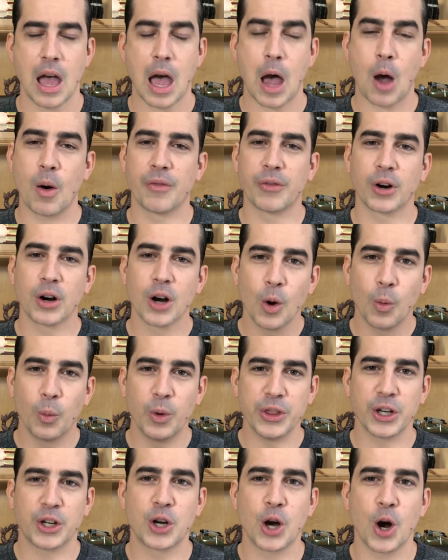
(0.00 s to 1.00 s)
However,
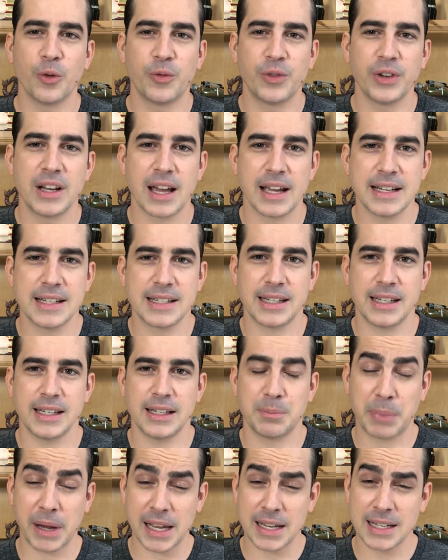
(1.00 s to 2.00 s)
when the
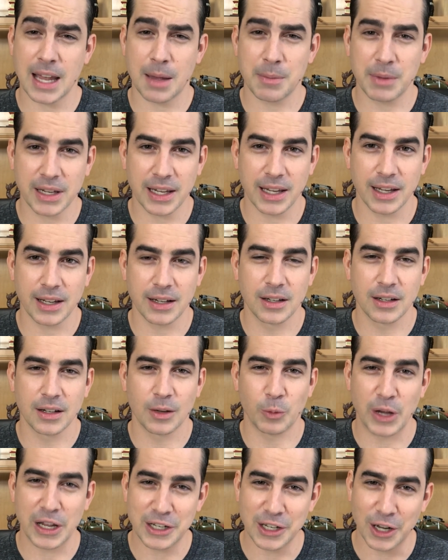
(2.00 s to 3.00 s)
COVID-19 pandemic hit,
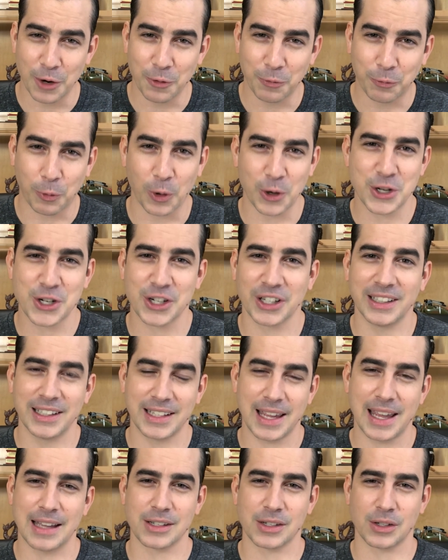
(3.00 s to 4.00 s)
we had to unfortunately
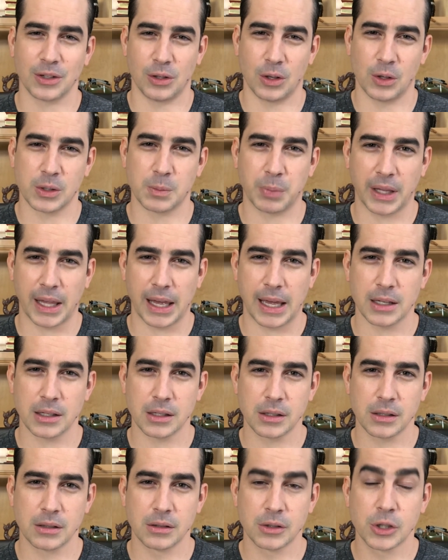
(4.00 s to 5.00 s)
cancel those
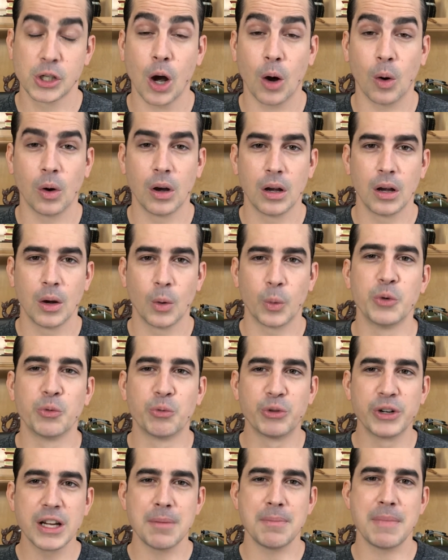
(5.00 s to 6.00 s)
plans. So we
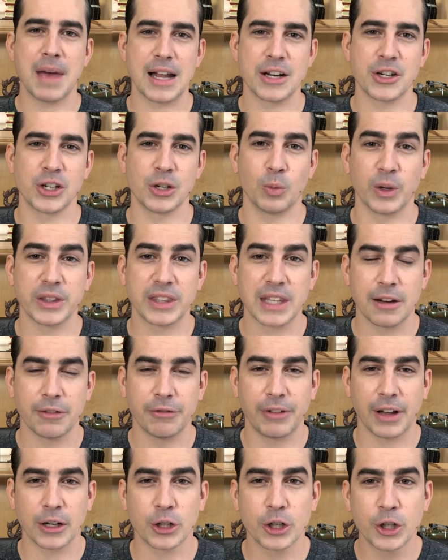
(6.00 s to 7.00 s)
reimagined what that
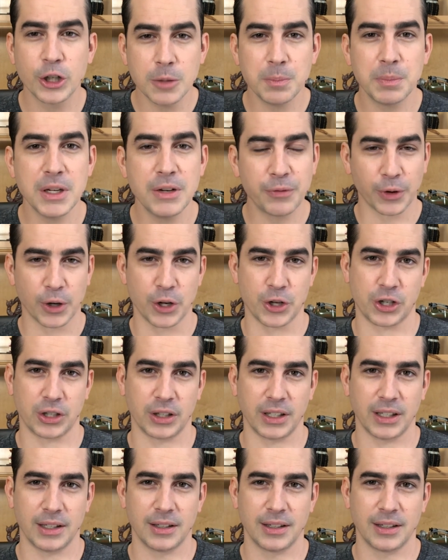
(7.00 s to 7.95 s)
event could be virtually.